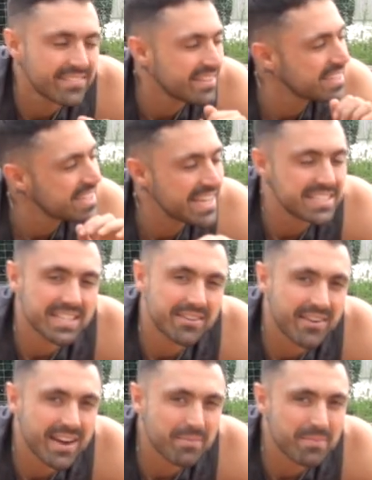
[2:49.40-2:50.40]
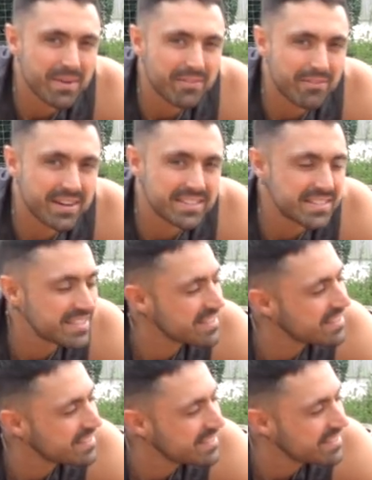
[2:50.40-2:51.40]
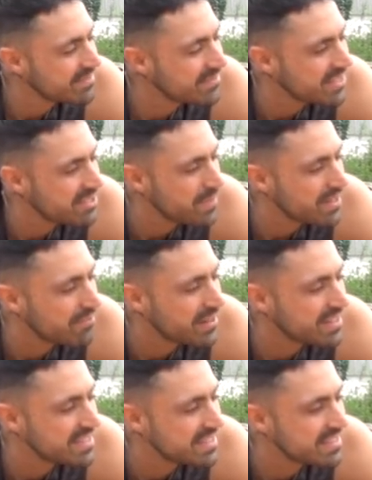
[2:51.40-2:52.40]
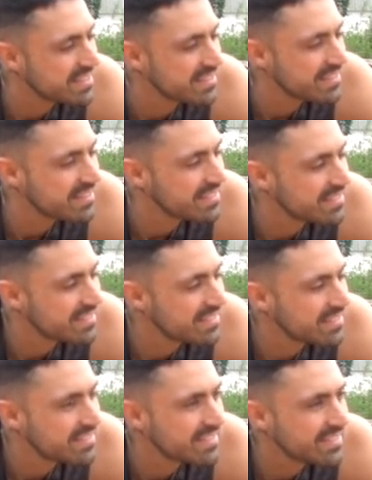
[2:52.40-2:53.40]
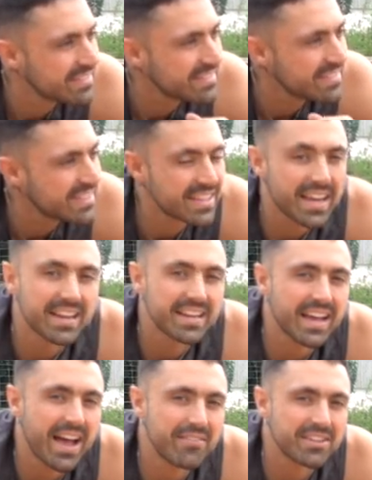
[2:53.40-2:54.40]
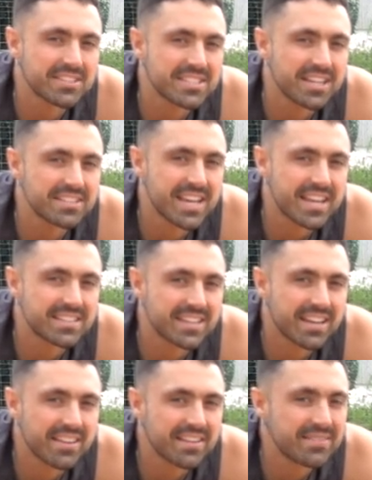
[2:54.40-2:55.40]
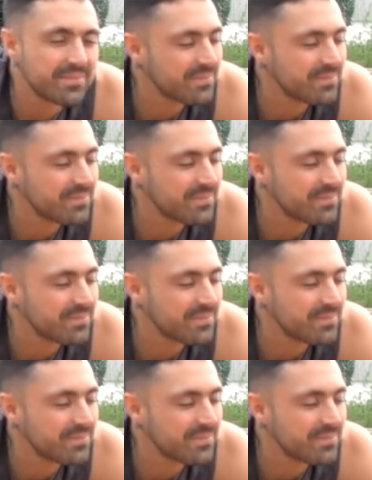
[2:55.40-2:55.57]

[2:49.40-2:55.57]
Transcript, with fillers: You're just lazing around with my friends, my new pig friends. Get, get having a suntan together.